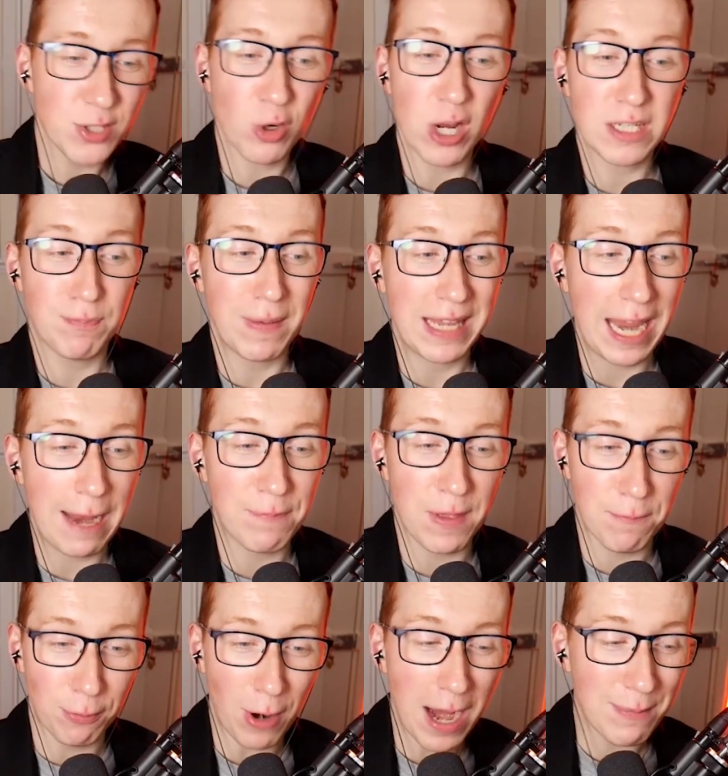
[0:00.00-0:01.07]
Liz Truss became
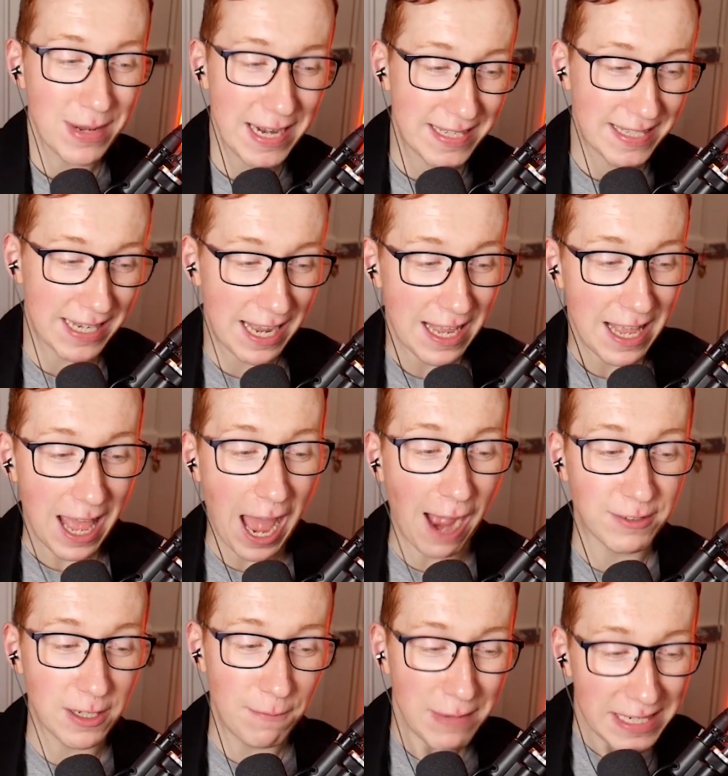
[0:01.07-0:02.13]
the Prime Minister
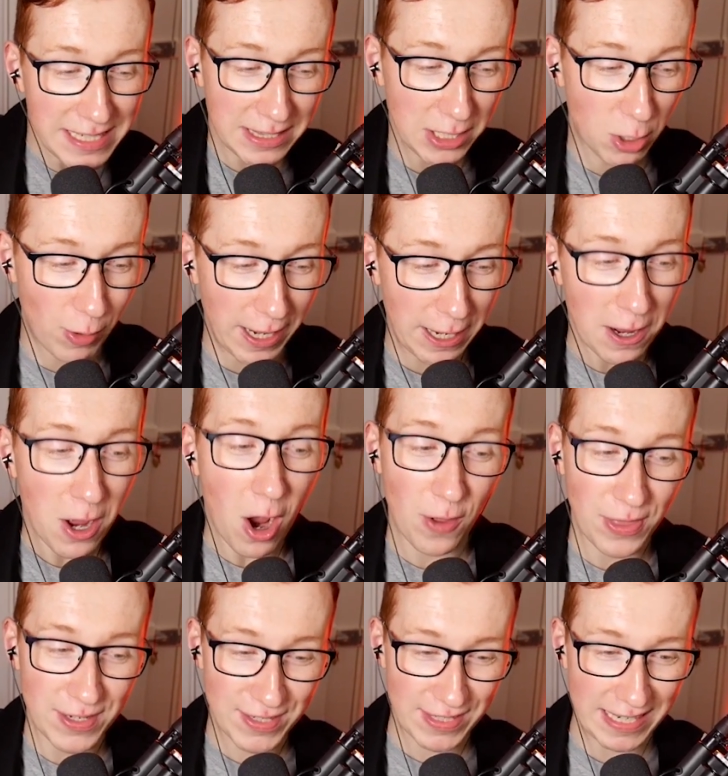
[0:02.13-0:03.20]
after meeting the Queen
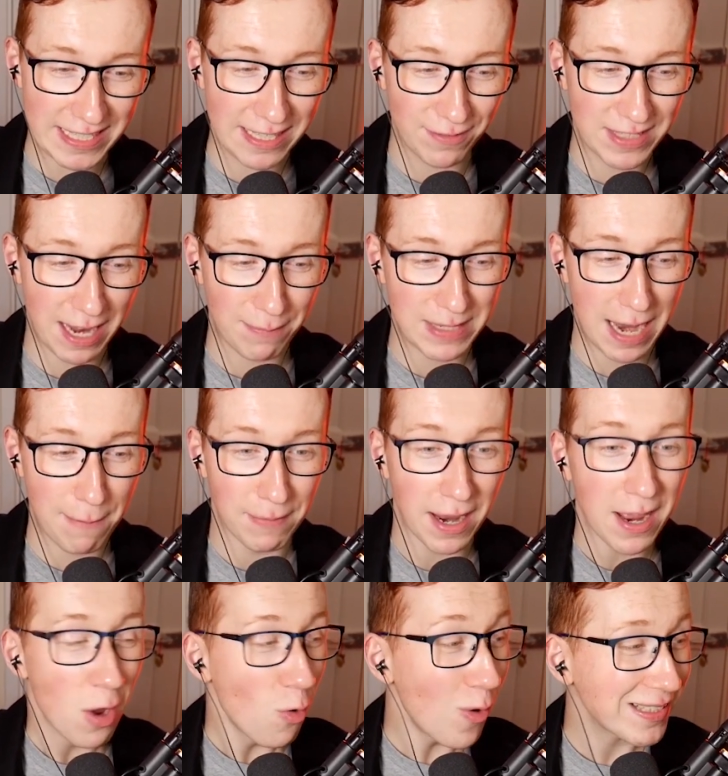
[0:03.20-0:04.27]
on the 6th of
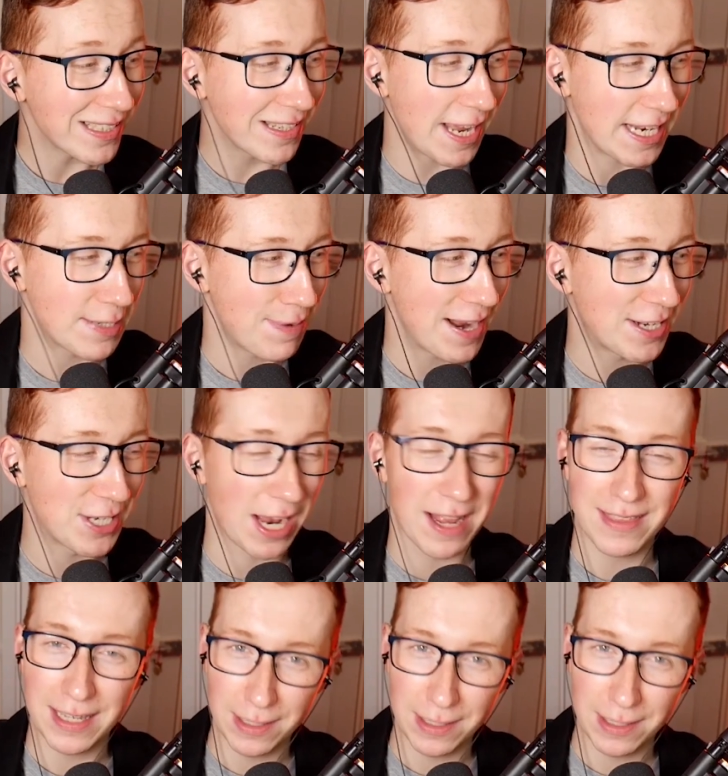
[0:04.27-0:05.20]
September. What a nice picture.